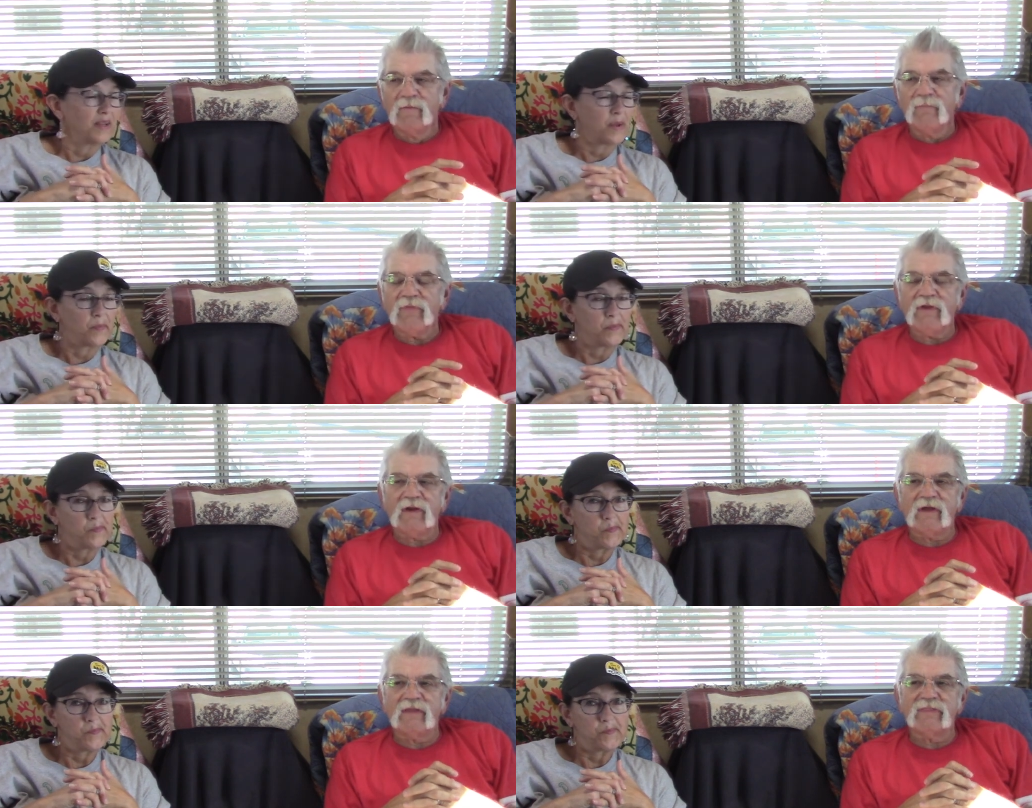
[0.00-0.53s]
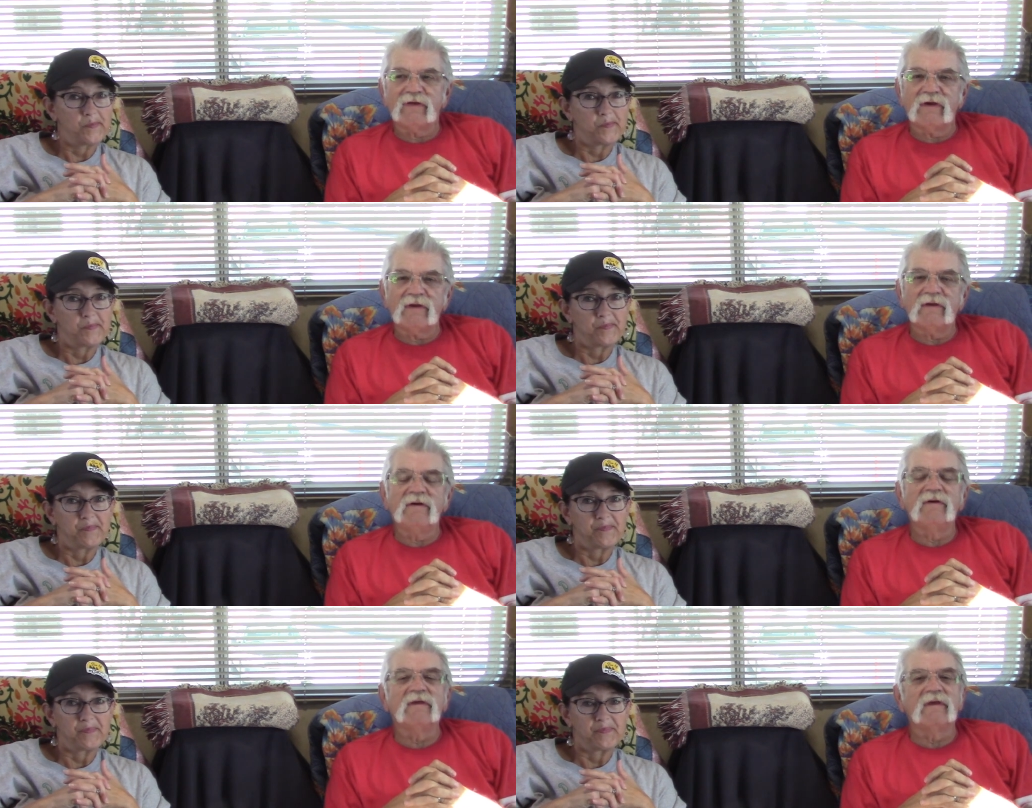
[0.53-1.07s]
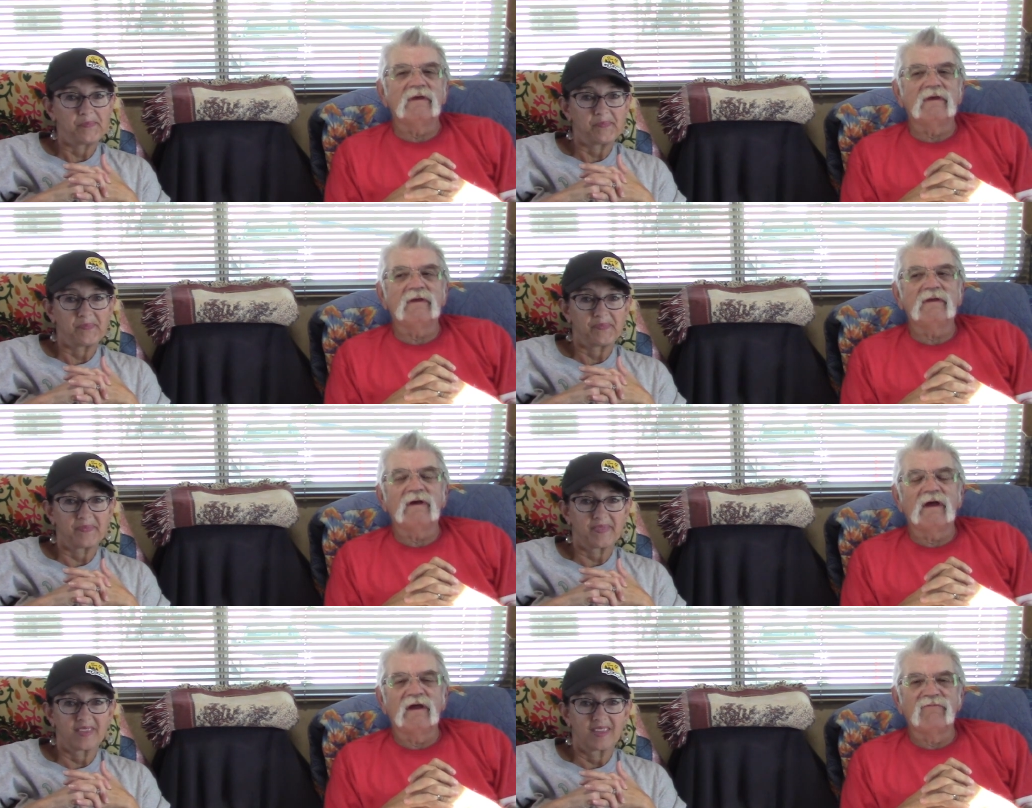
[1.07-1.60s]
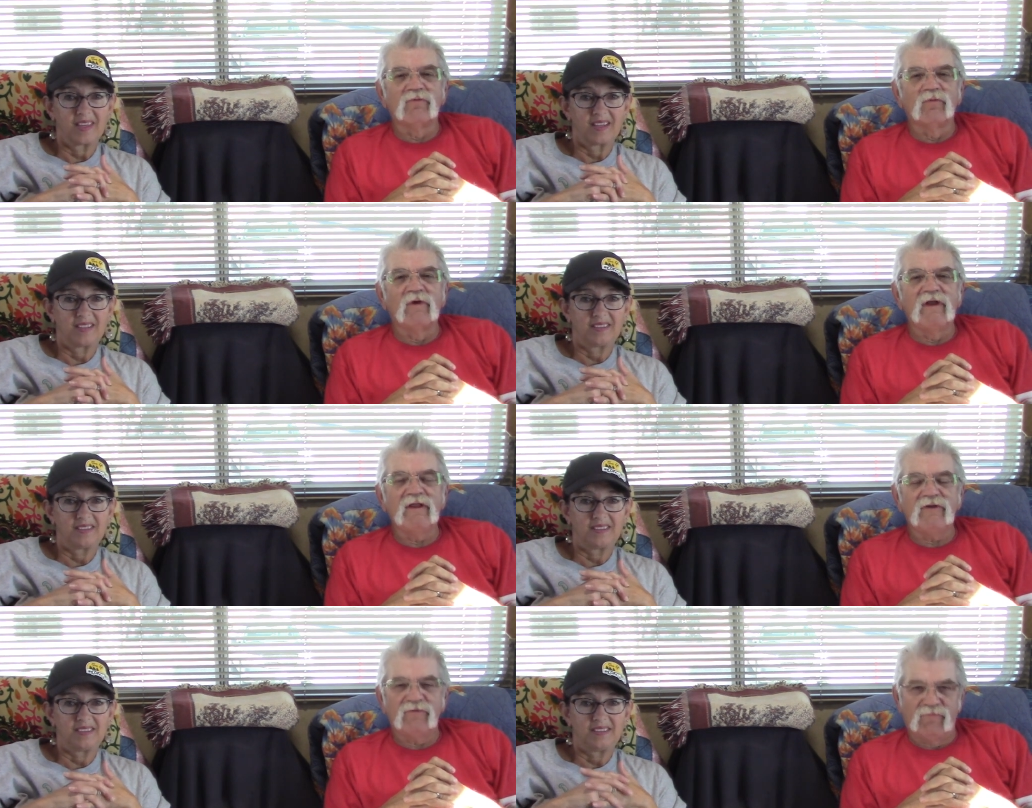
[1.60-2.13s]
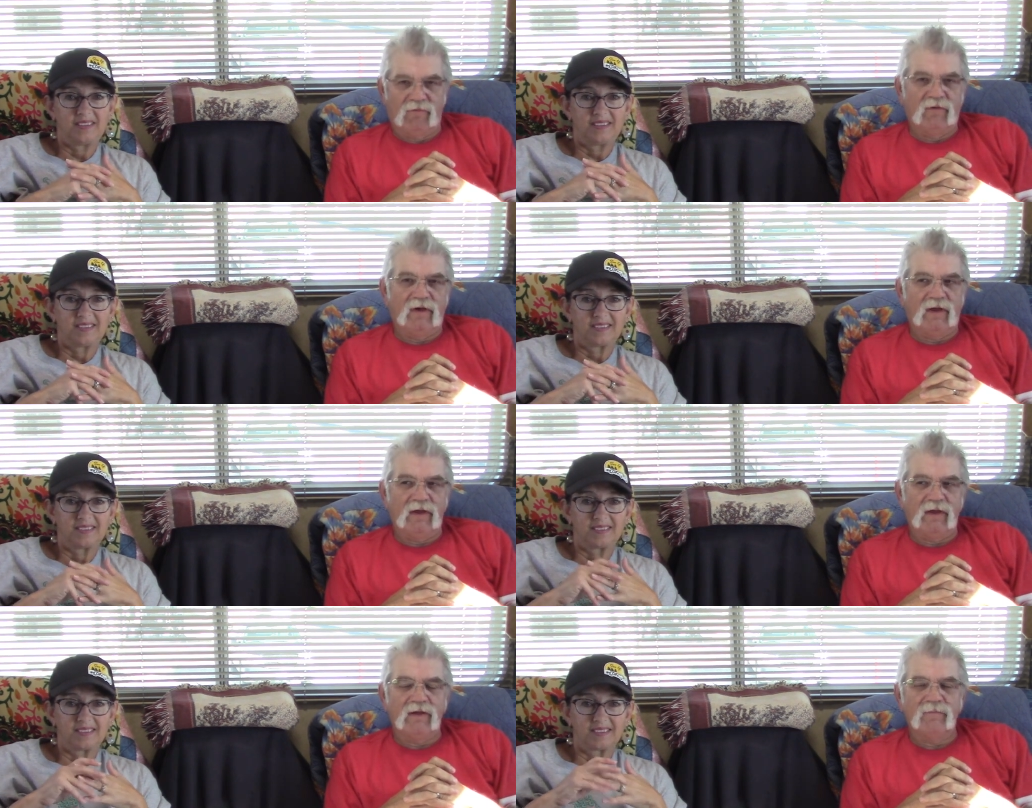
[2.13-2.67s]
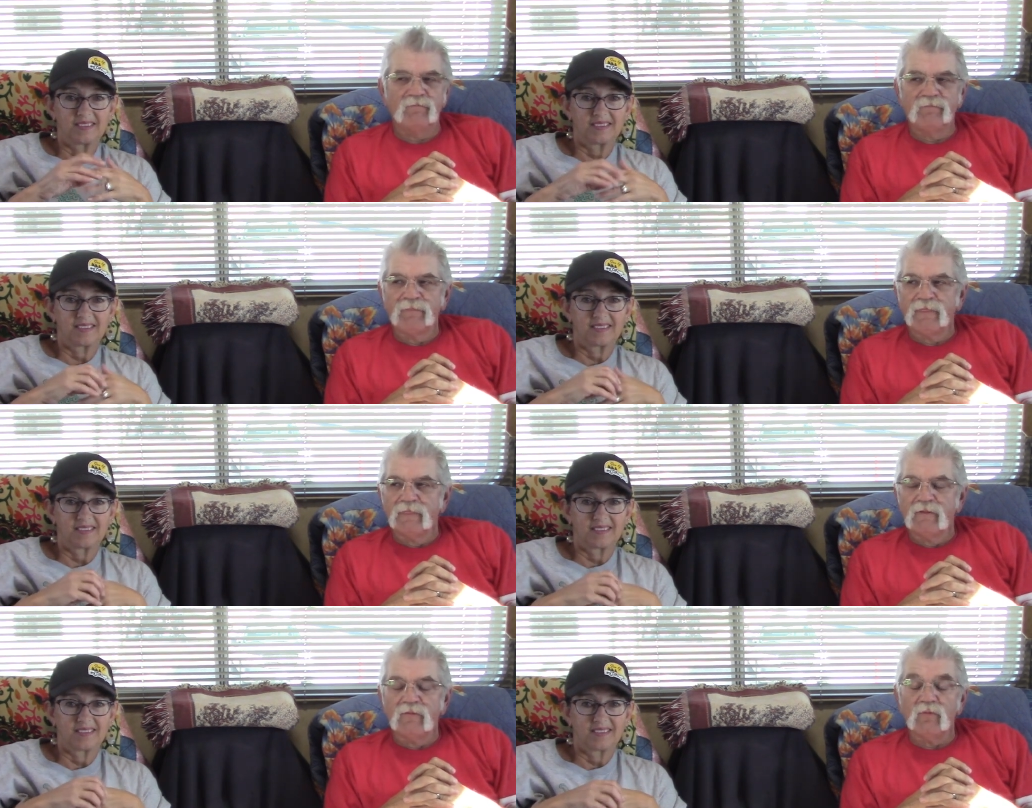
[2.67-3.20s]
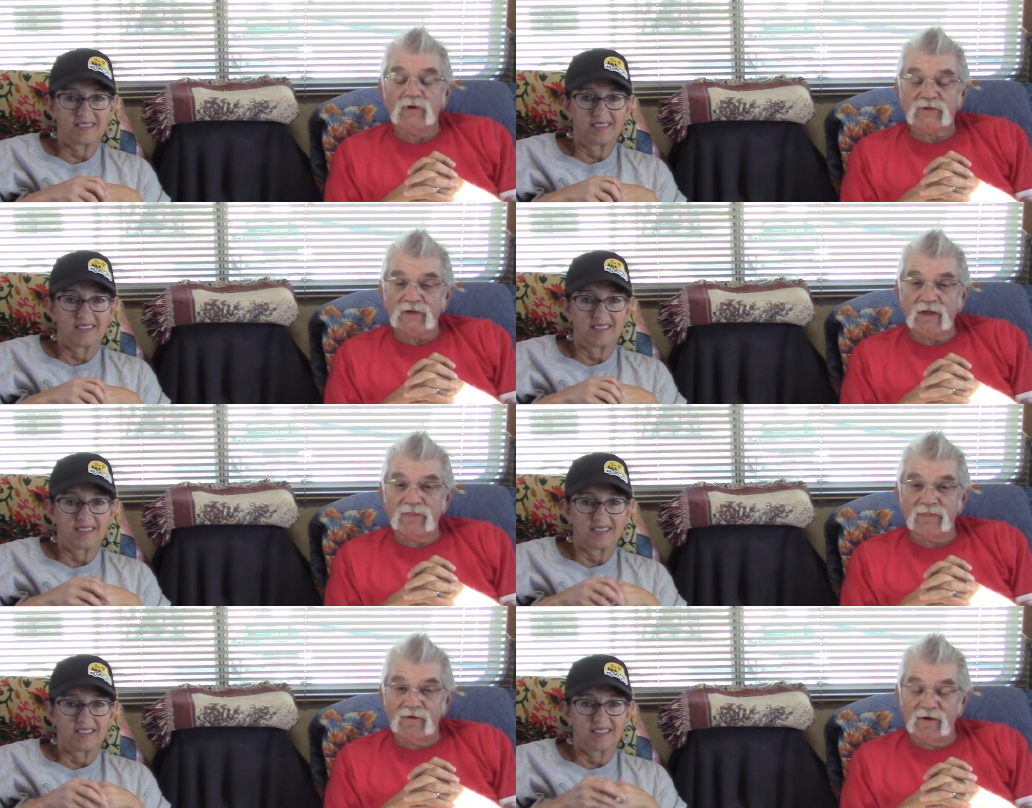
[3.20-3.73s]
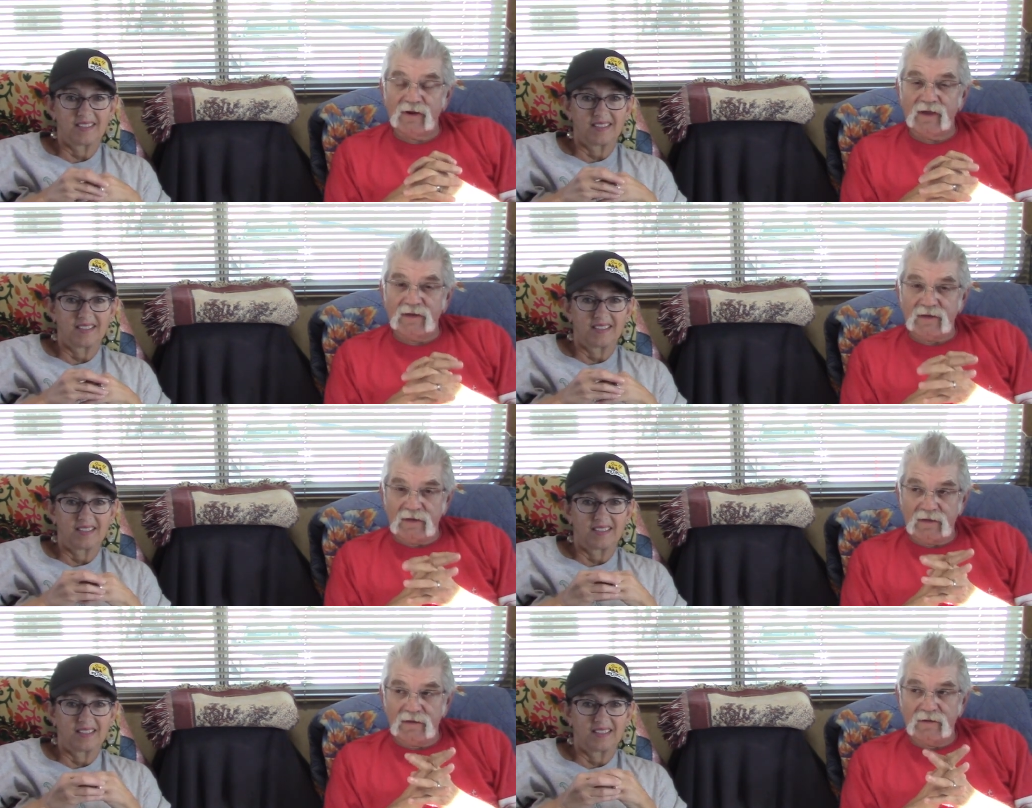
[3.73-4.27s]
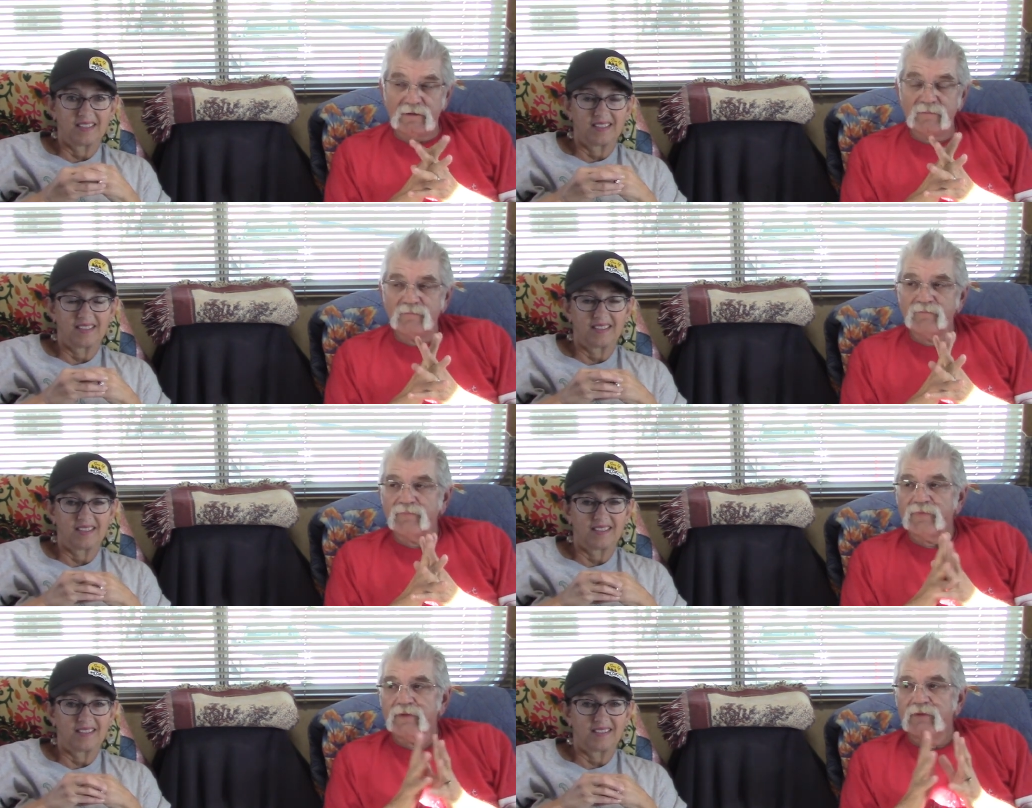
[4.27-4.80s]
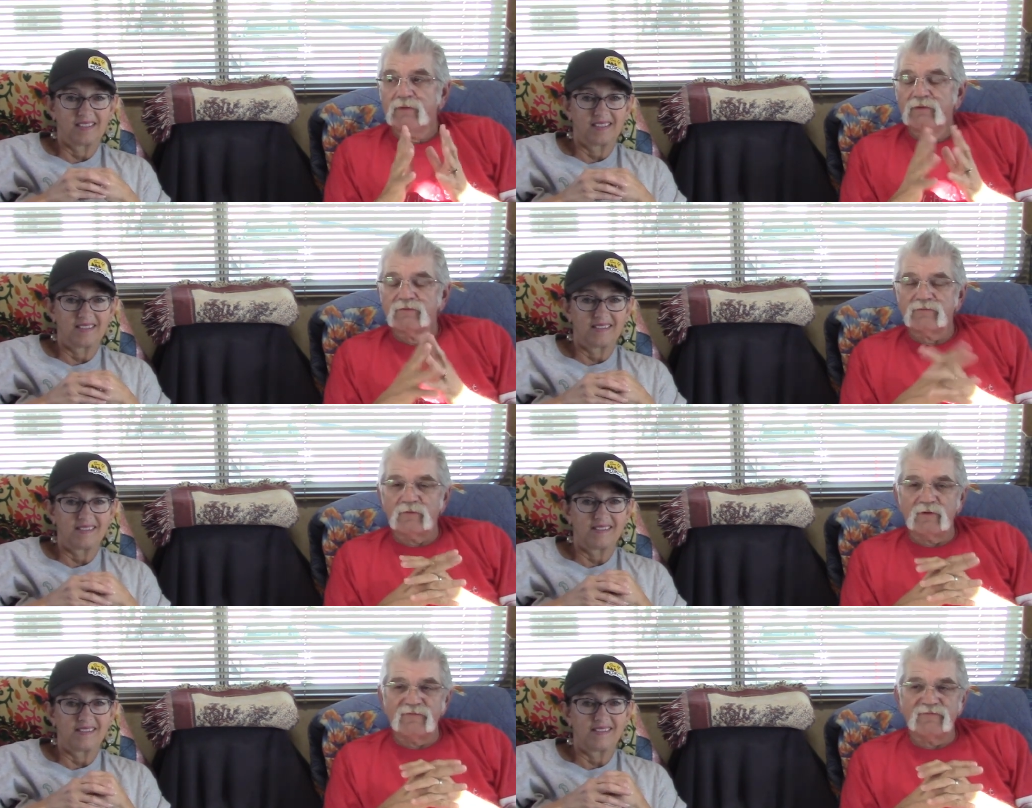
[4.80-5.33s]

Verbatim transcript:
Speaker 1: and I thought, okay, I've run it dry, which I thought I did. So I